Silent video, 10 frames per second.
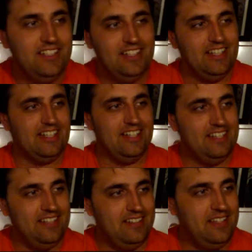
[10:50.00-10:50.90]
Like,
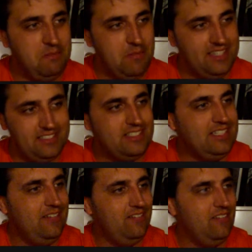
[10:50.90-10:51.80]
it might
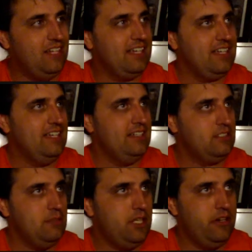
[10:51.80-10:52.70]
seem like he's
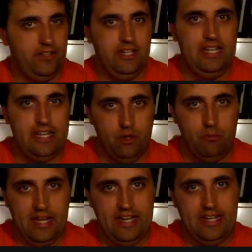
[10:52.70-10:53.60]
a bit of an
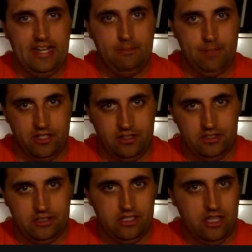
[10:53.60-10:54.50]
egomaniac
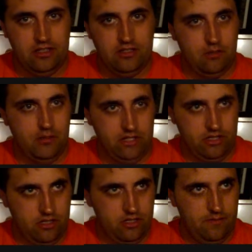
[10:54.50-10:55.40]
because so much
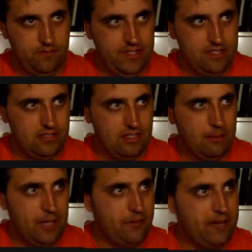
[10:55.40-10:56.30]
is
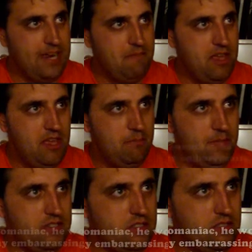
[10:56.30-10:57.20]
about him,
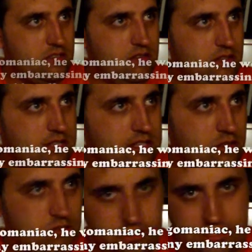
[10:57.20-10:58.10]
but there's
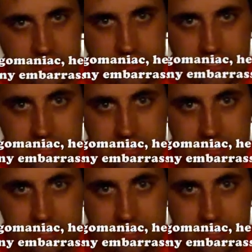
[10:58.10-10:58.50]
also this